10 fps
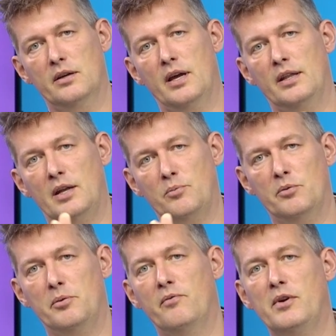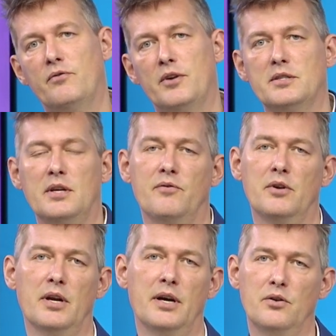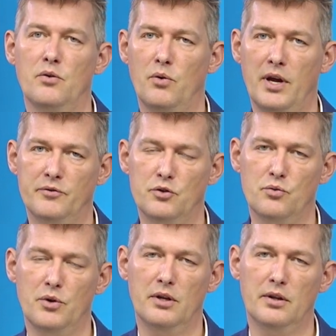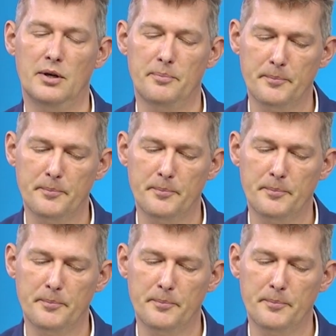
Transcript: and that will be refreshed every night. You don't have to do anything.